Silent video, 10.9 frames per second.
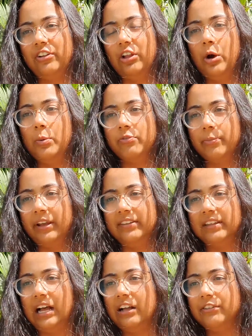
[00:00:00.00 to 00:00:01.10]
all hope for
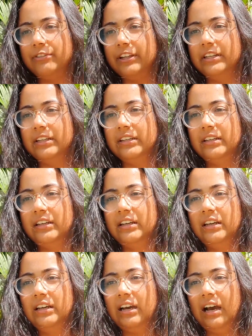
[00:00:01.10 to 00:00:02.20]
myself and
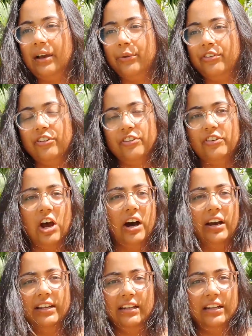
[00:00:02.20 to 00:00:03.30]
I was just
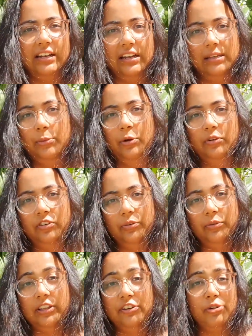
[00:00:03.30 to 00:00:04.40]
not in any mood to
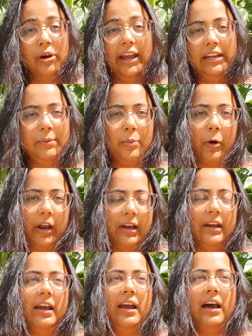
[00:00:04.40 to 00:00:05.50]
really try anymore,
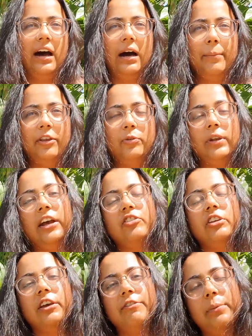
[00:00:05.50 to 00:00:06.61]
is when
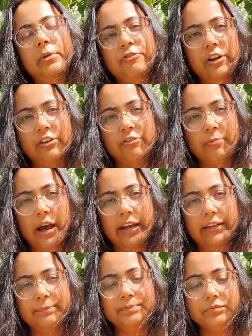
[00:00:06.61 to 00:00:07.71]
actually a family friend of
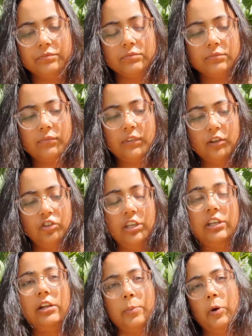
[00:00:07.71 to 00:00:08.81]
mine, she
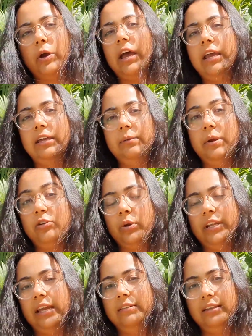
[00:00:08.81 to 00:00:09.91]
did Iboga in May
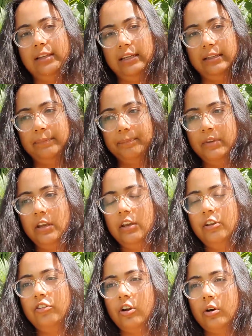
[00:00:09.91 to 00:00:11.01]
2018.
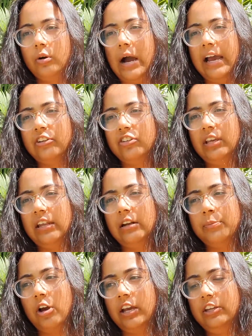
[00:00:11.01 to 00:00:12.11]
So I actually ended up
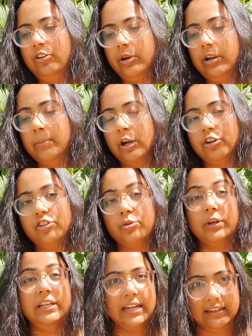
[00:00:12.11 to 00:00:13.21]
talking to her in March
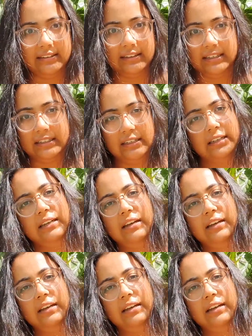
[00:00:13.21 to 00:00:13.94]
2019.